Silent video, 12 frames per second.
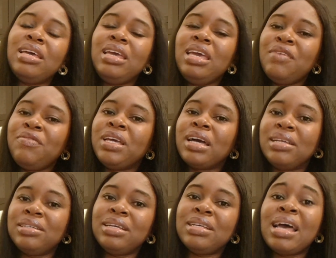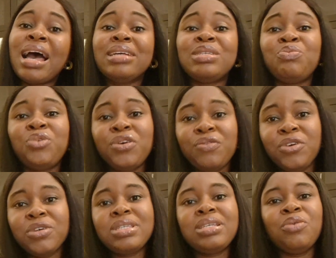if the candidate has
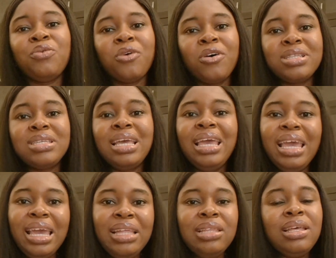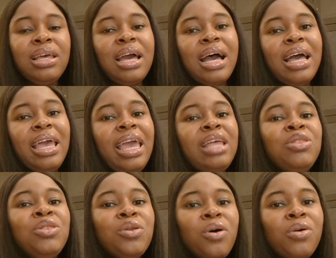previously worked in a
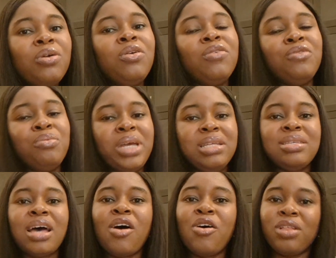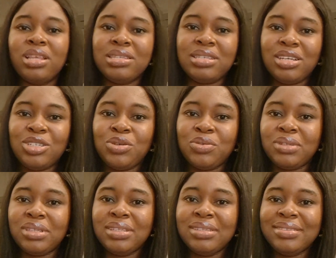non-governmental organization.
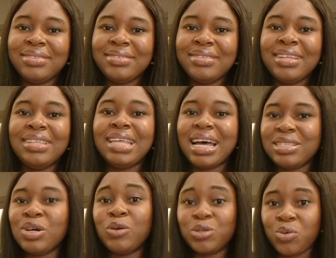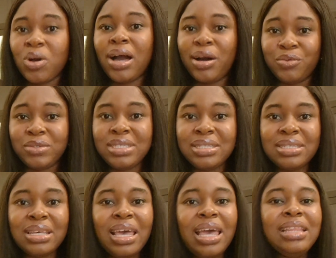That also counts.
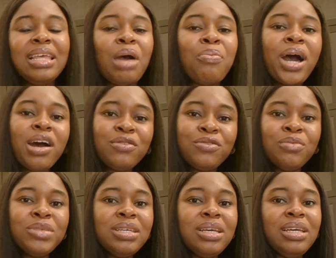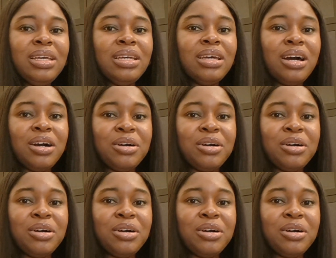Then apart from the